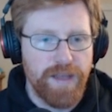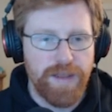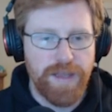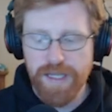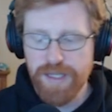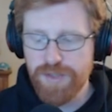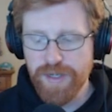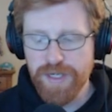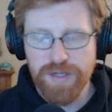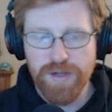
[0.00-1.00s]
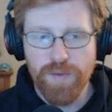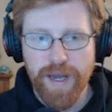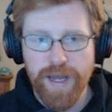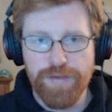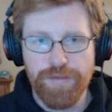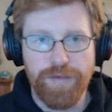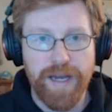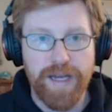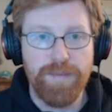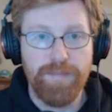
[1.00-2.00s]
The traditional way of
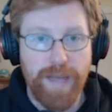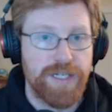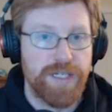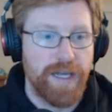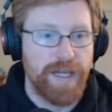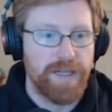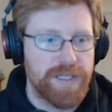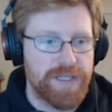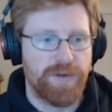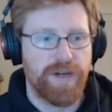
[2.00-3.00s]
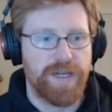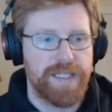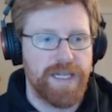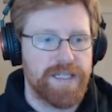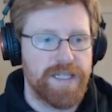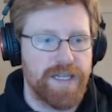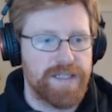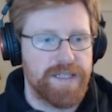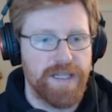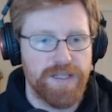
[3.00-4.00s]
finding matching elements across data
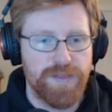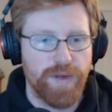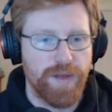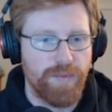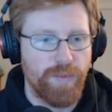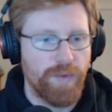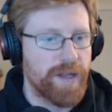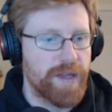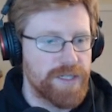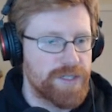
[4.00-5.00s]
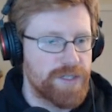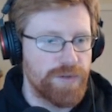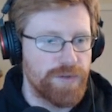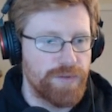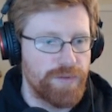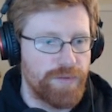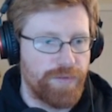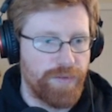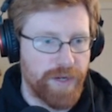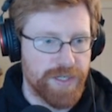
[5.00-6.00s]
sets is with one of these two
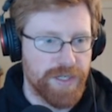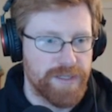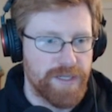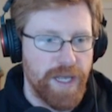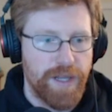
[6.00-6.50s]
functions.